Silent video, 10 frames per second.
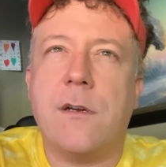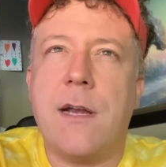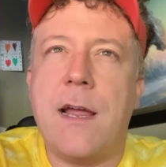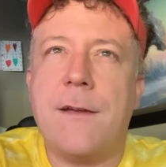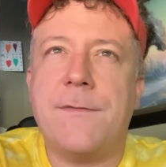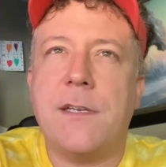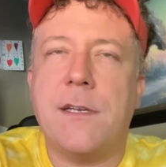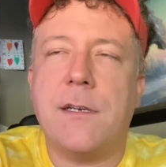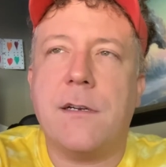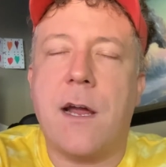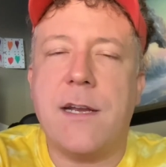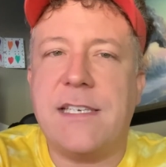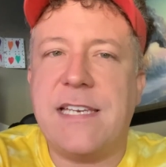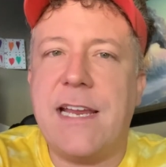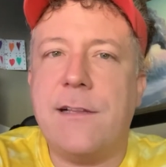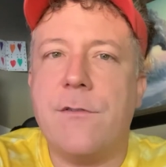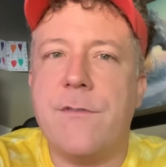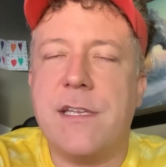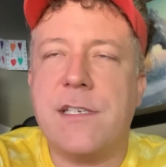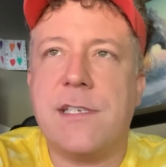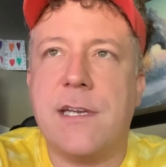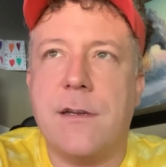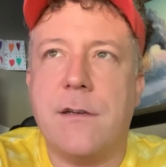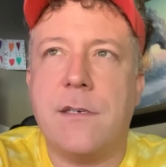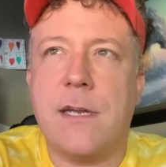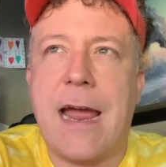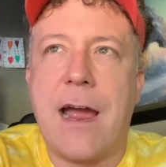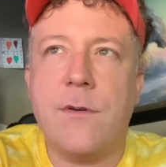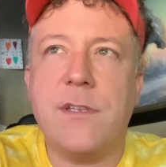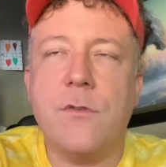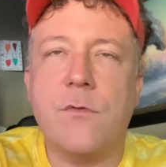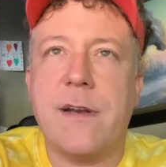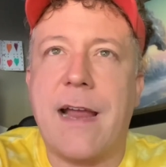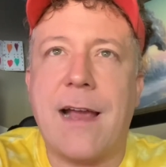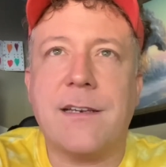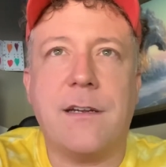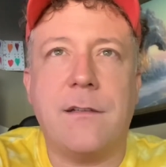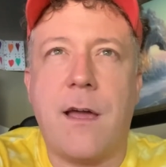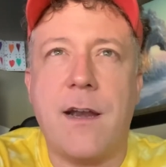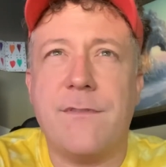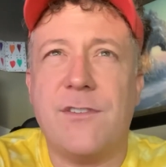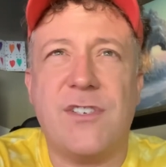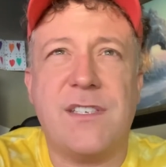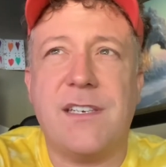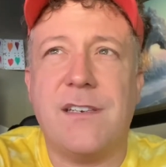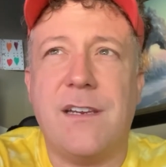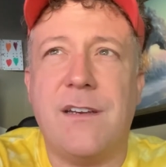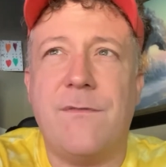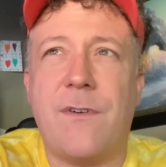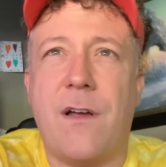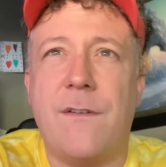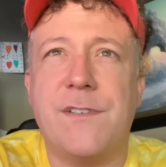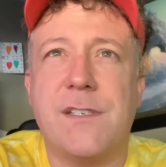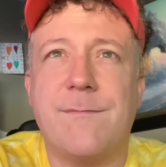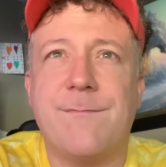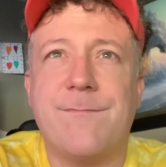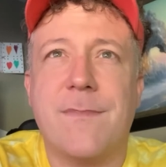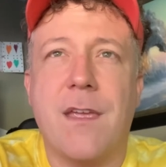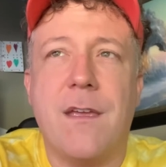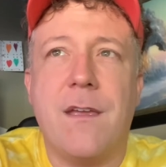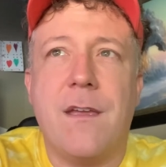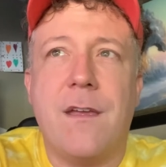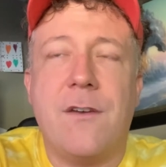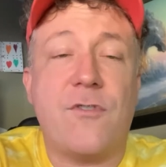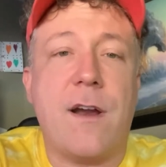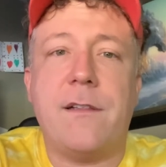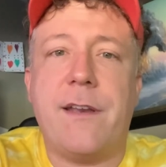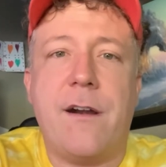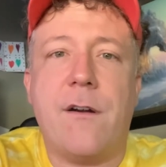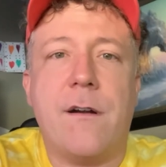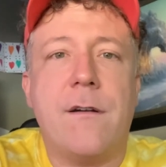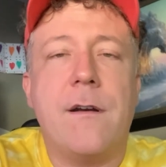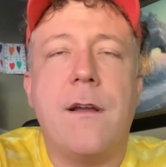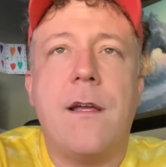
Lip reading: going to have to kind of tailor this to how you react. A lot of it just involves trial and error.